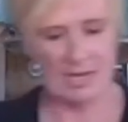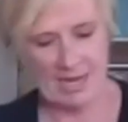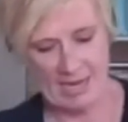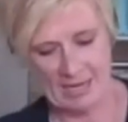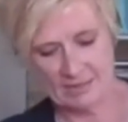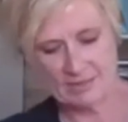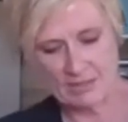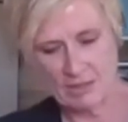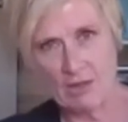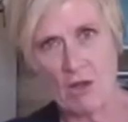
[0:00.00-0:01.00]
my hands
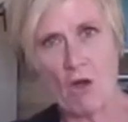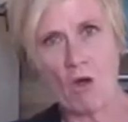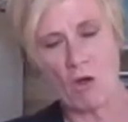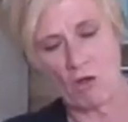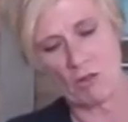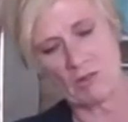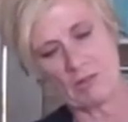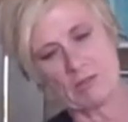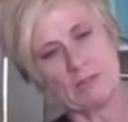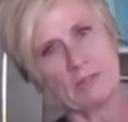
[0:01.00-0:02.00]
all,
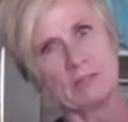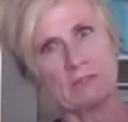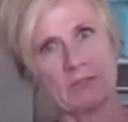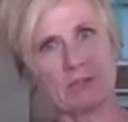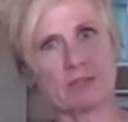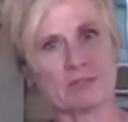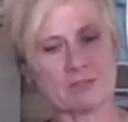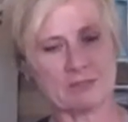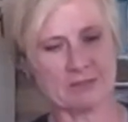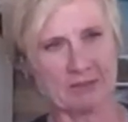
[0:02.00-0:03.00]
look at
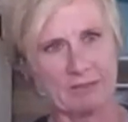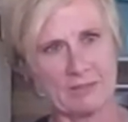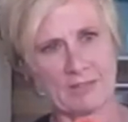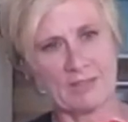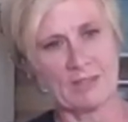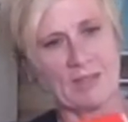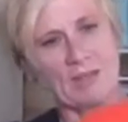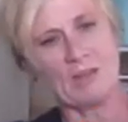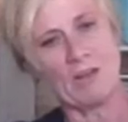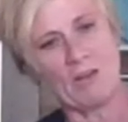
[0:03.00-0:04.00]
this,
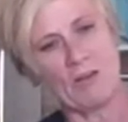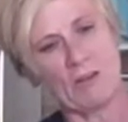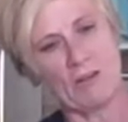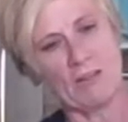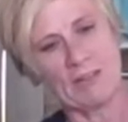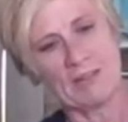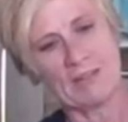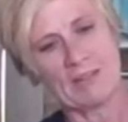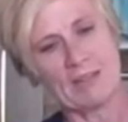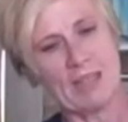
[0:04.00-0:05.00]
all
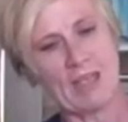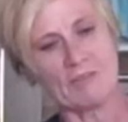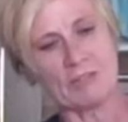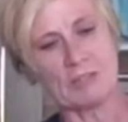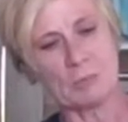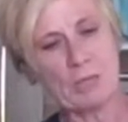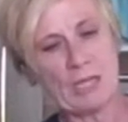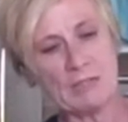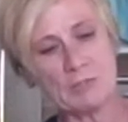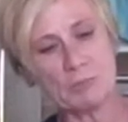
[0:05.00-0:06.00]
have a little
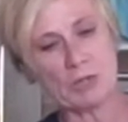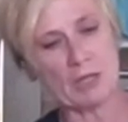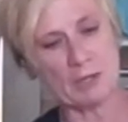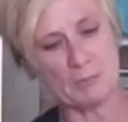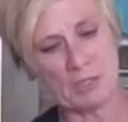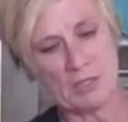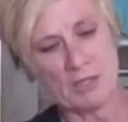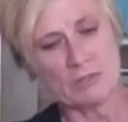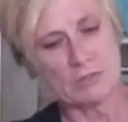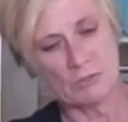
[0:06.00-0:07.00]
pan spray on them
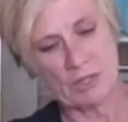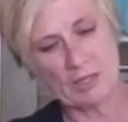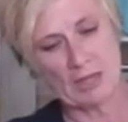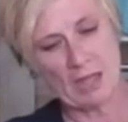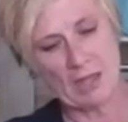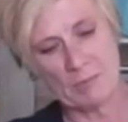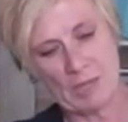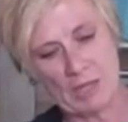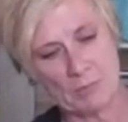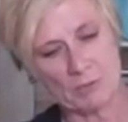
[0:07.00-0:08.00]
so that I am
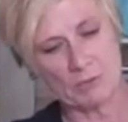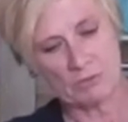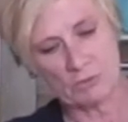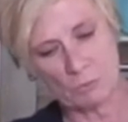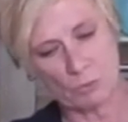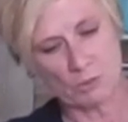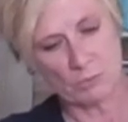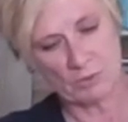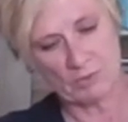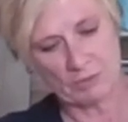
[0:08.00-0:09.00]
able to work with